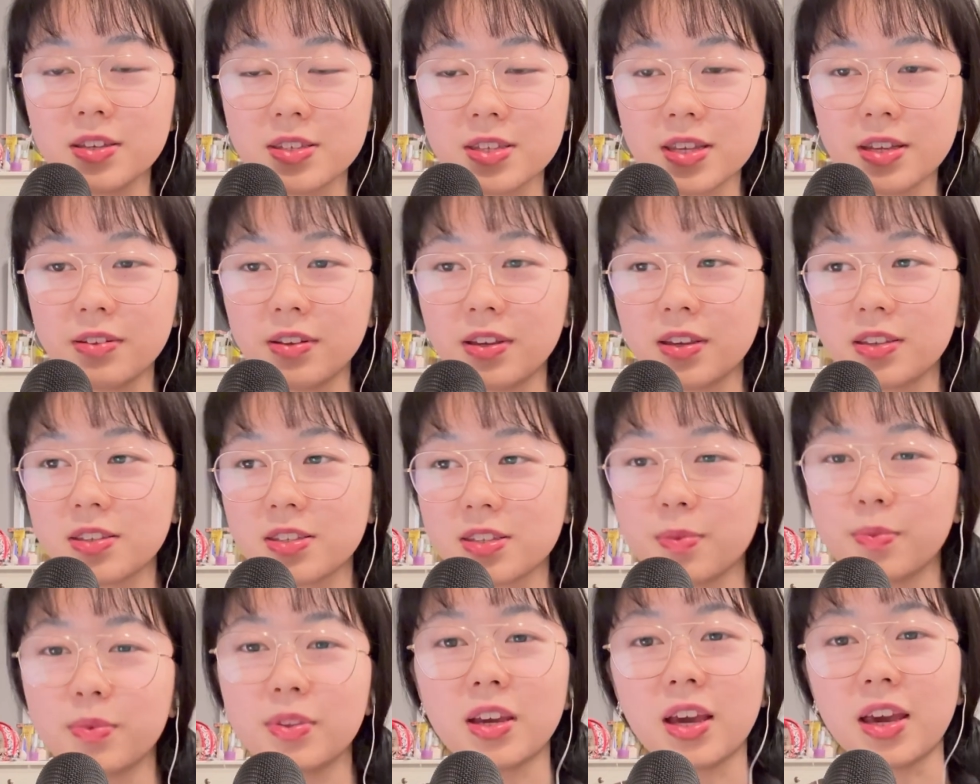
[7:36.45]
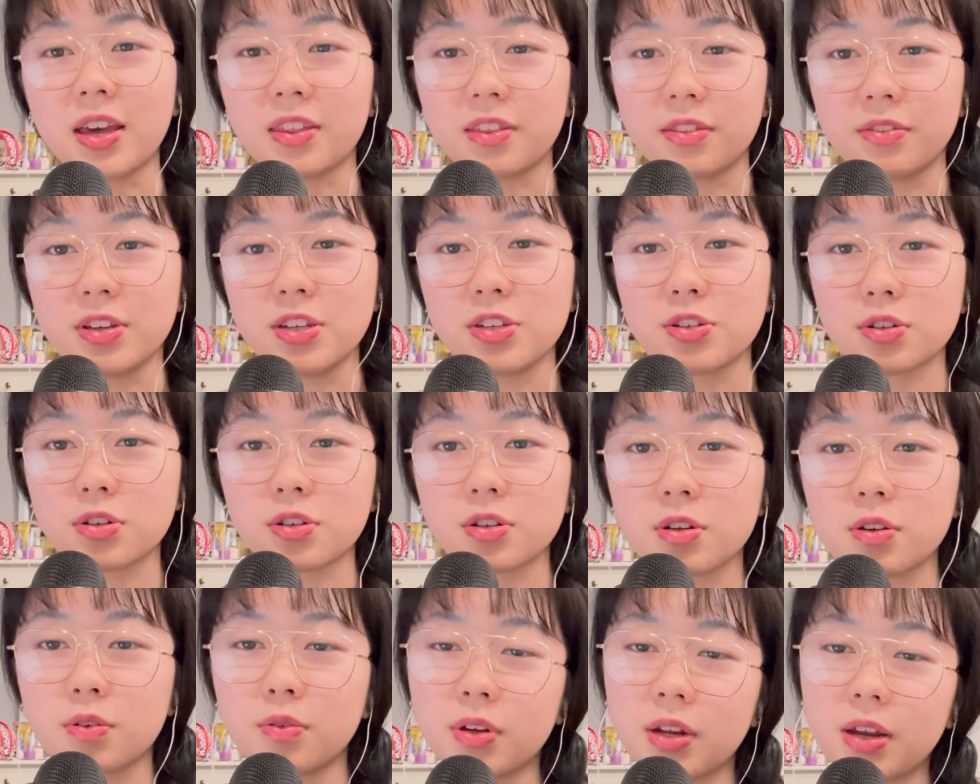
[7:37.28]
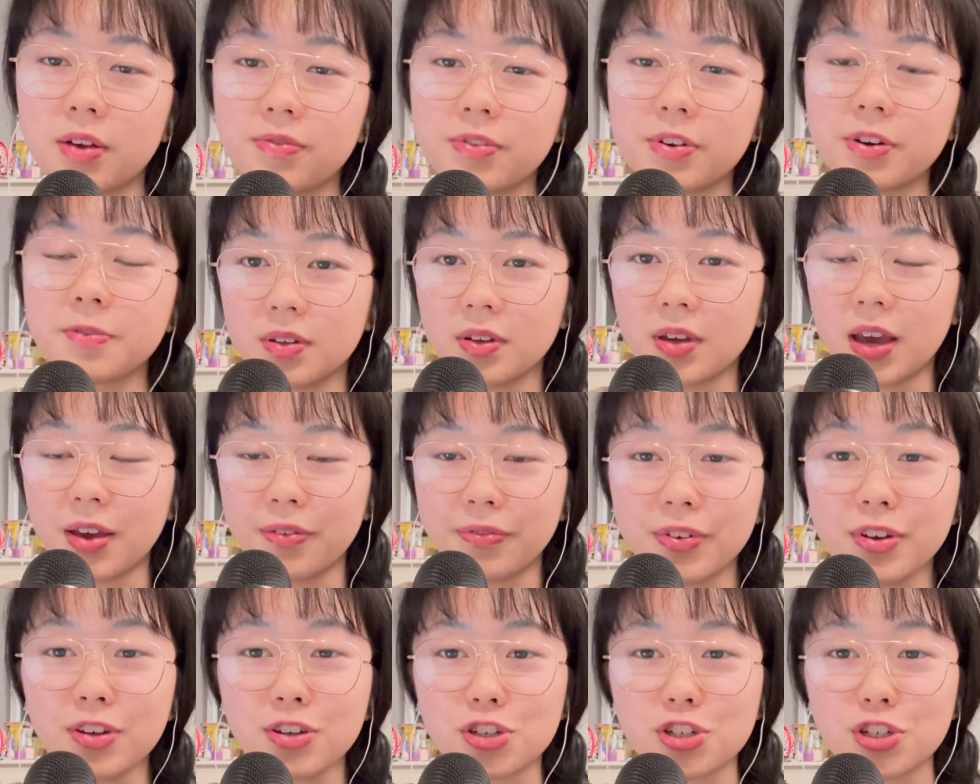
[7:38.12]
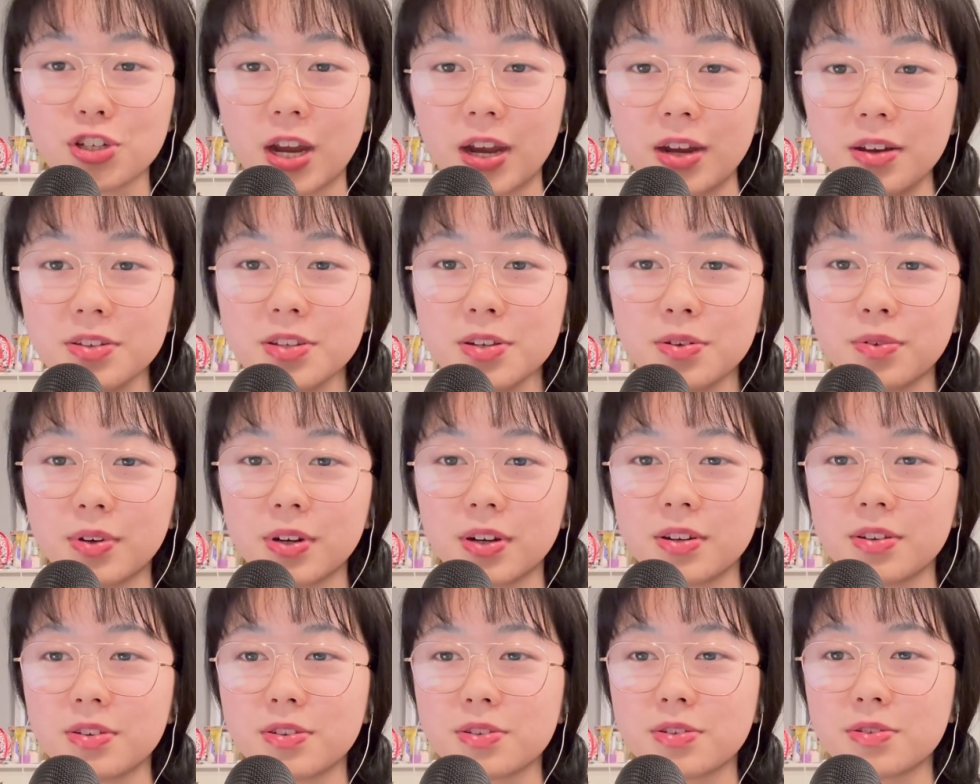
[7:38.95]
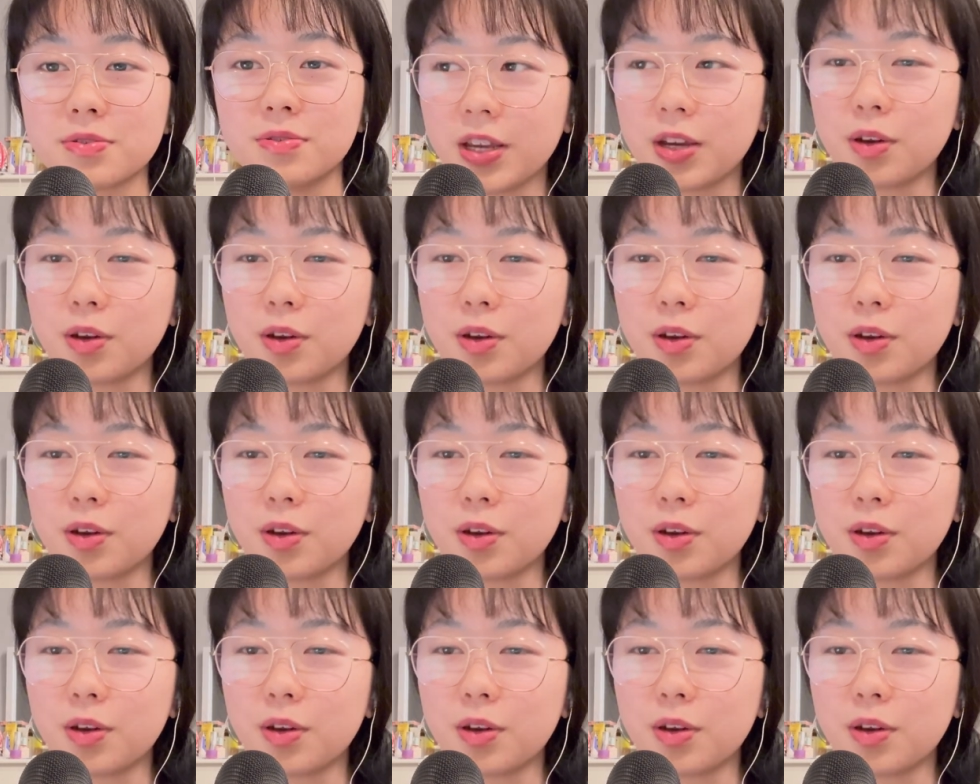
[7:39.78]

say like some of the athleisure or whatever, I felt shy to wear it in school.